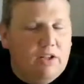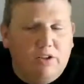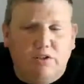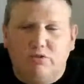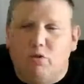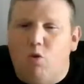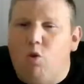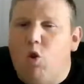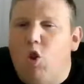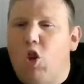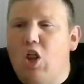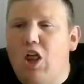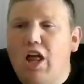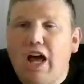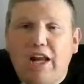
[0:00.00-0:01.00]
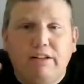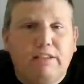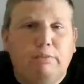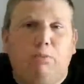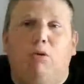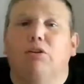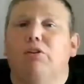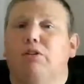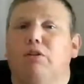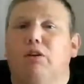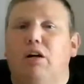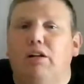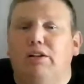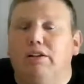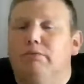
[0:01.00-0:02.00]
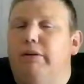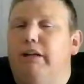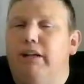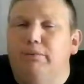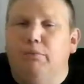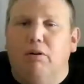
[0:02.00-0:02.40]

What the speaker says: So there's a lot of sports going on this weekend.